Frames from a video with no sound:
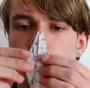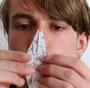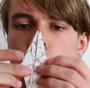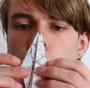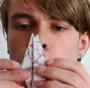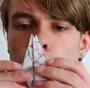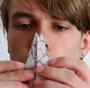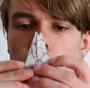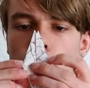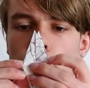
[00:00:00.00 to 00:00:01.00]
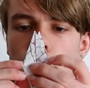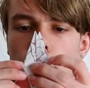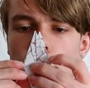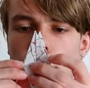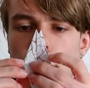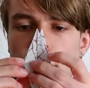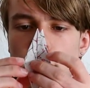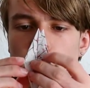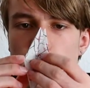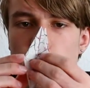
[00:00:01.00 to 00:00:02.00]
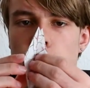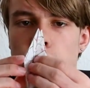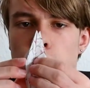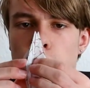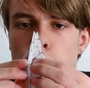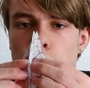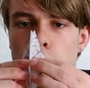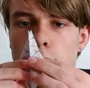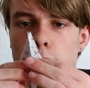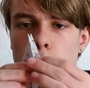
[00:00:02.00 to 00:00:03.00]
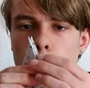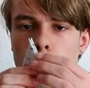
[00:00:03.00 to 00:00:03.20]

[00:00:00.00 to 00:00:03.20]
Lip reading: shape and essentially fold over